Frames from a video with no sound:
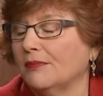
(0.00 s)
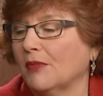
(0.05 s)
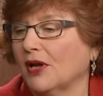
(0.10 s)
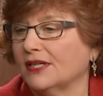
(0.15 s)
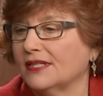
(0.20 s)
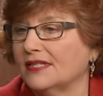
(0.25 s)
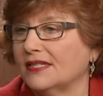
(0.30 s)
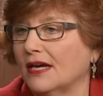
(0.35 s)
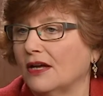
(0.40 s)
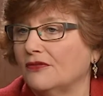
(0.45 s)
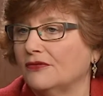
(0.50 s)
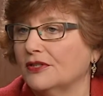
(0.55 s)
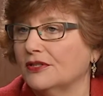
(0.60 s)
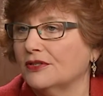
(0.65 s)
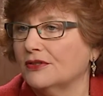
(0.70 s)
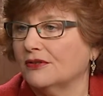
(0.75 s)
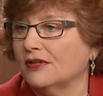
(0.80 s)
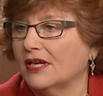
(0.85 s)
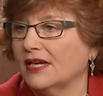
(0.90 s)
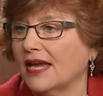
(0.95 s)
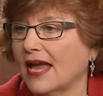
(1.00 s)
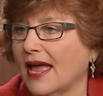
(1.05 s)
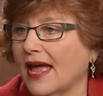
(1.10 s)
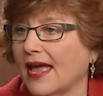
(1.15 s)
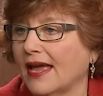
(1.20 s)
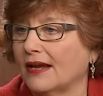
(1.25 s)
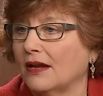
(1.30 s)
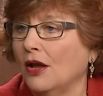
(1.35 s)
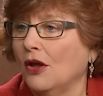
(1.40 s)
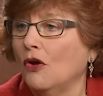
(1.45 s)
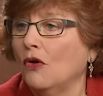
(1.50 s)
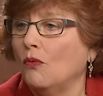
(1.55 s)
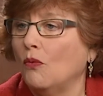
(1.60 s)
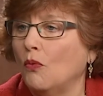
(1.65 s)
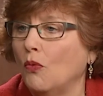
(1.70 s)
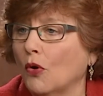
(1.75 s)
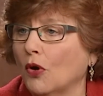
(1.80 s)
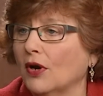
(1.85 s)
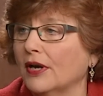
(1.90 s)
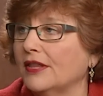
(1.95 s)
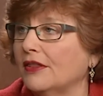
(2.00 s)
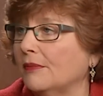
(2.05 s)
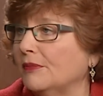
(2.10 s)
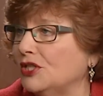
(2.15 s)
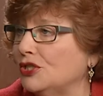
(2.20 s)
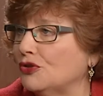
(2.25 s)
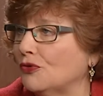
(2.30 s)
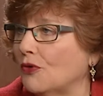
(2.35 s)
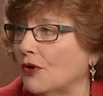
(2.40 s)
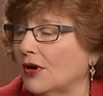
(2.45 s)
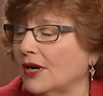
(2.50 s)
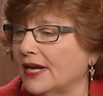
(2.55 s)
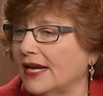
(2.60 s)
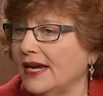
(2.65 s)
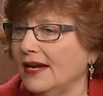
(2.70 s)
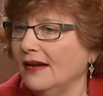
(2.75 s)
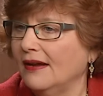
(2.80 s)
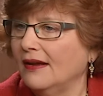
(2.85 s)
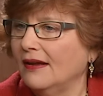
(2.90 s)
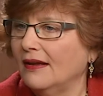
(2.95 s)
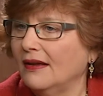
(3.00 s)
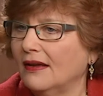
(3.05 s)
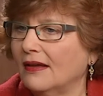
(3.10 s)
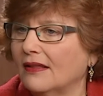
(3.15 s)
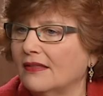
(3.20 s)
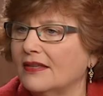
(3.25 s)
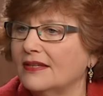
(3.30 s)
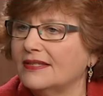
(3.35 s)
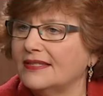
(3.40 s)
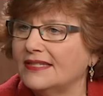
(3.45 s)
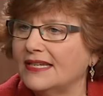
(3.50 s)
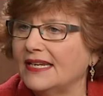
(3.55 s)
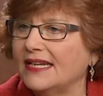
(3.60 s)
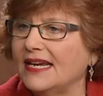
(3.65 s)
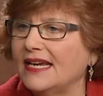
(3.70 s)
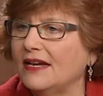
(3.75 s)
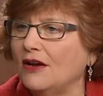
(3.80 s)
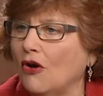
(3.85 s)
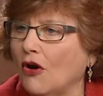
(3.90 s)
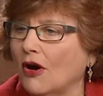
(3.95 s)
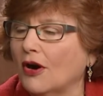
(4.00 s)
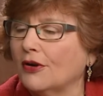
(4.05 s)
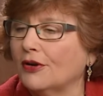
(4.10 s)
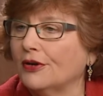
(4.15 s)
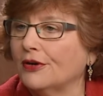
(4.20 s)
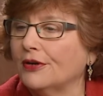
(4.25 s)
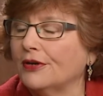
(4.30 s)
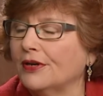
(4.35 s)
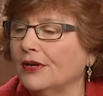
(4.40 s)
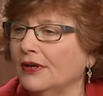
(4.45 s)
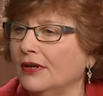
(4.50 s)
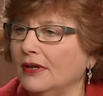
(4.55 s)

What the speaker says: myself, and Suki Kang were in the majority, the city garnered